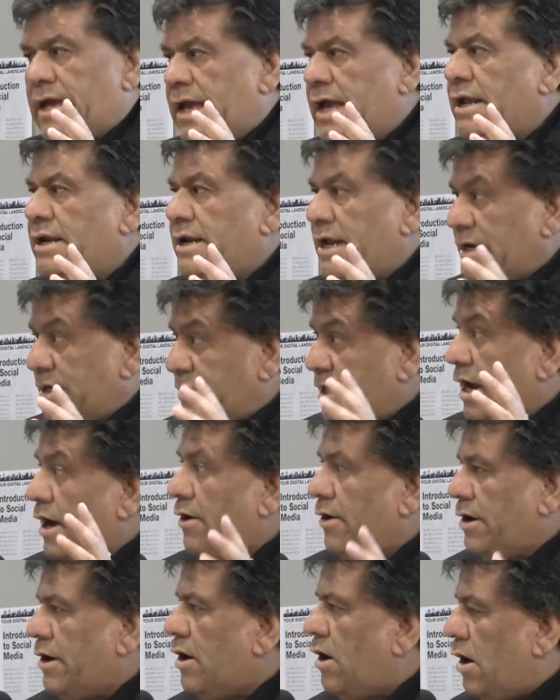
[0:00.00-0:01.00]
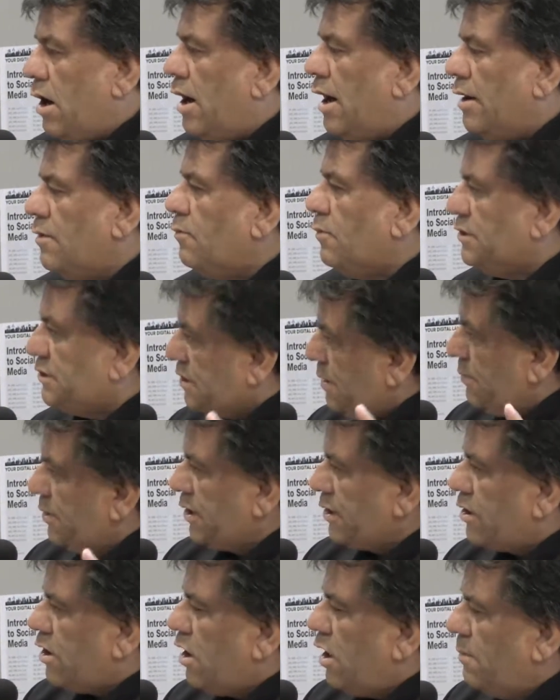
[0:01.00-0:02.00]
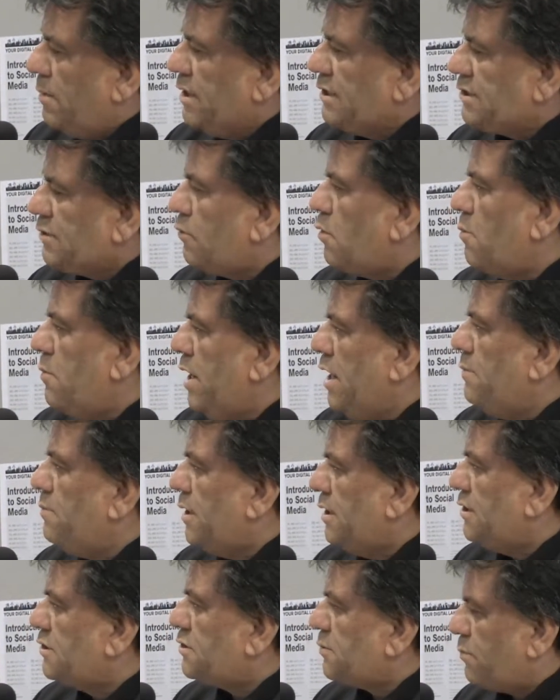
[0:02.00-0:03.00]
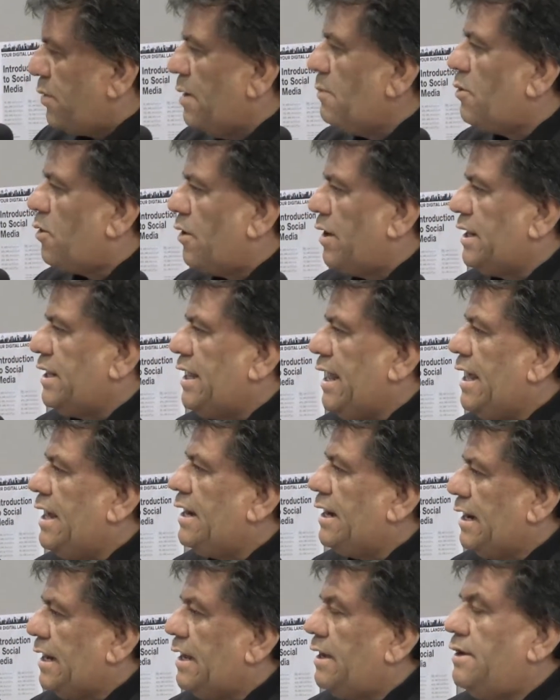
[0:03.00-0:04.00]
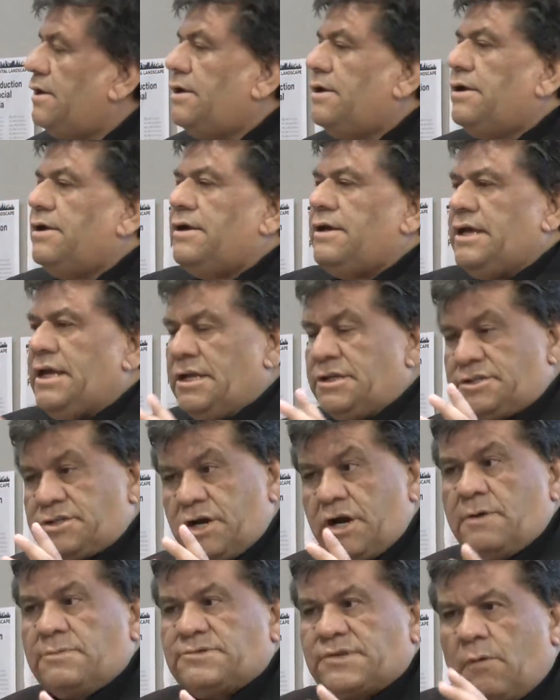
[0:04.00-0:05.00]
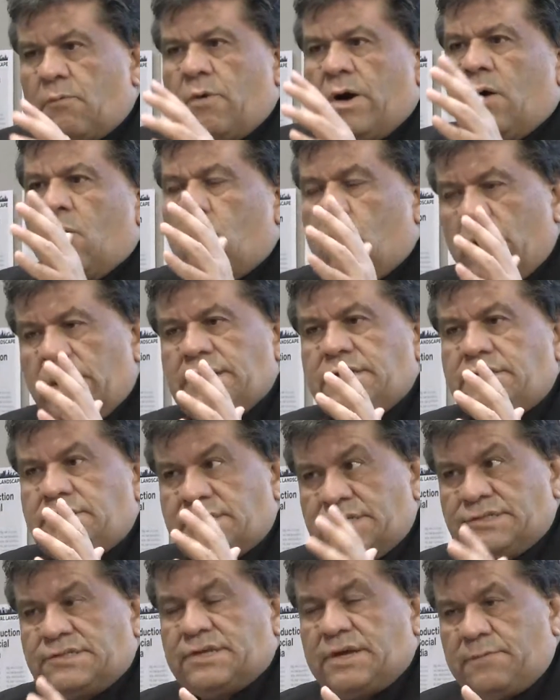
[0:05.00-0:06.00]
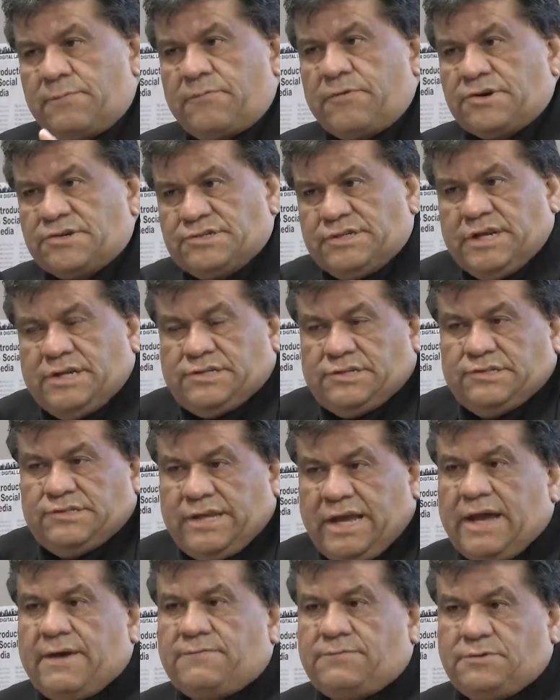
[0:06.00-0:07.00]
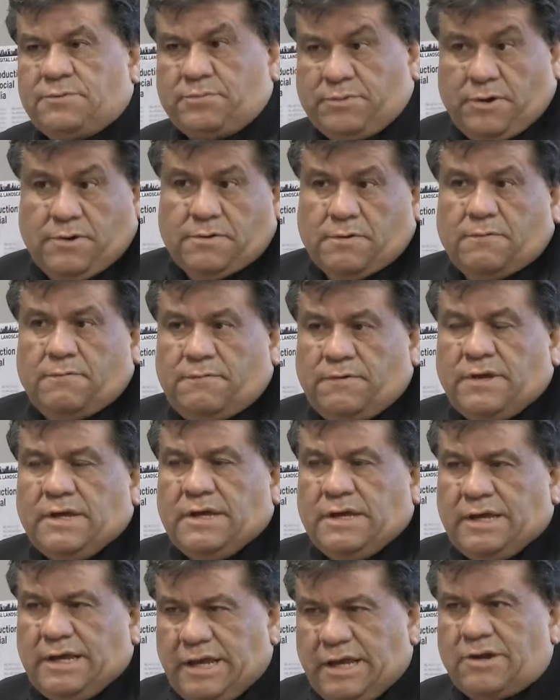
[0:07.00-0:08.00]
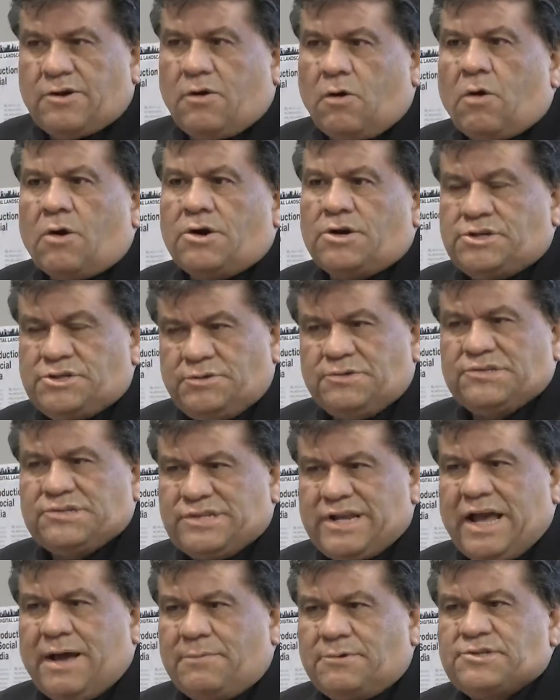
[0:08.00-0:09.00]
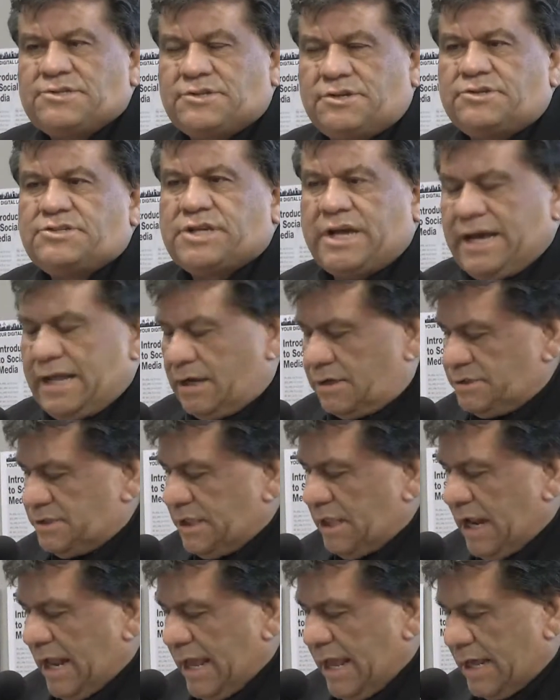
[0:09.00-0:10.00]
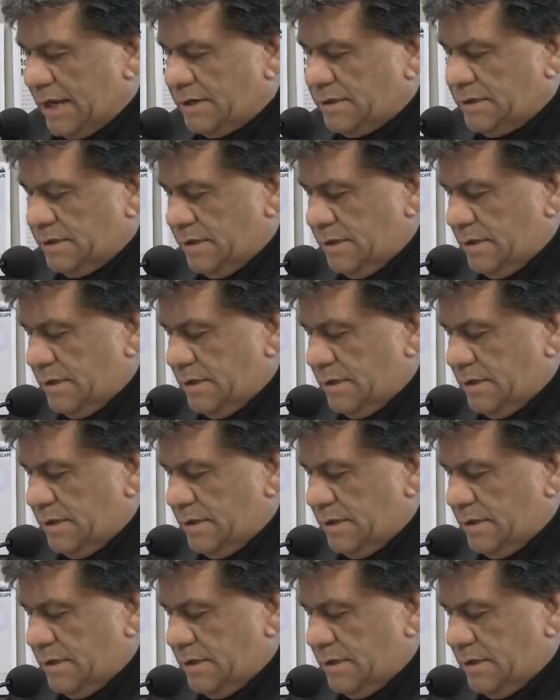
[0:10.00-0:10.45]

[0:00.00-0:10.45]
and carrying on with some of the comments that were made by the Supreme Court of Canada in terms of, well, what does First Nations have to prove in order to establish their title to the land?